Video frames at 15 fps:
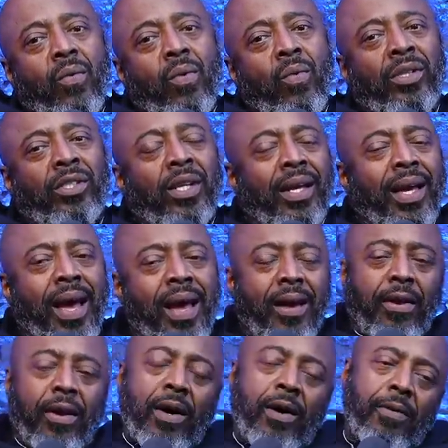what's the guy?
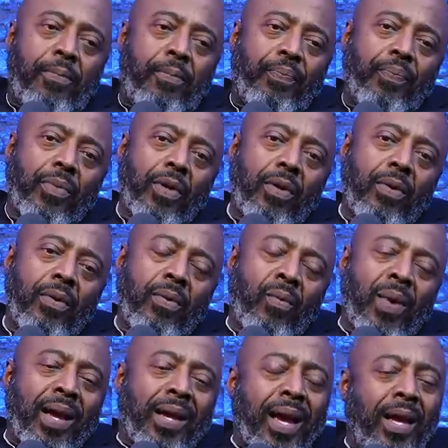
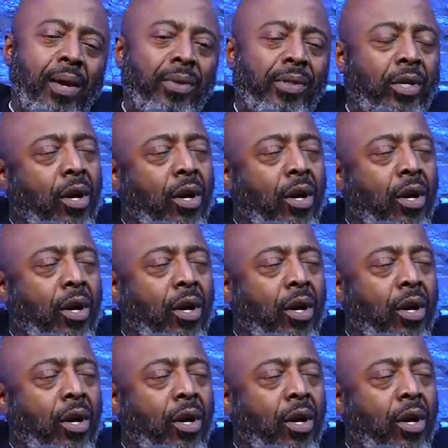White guy. He was a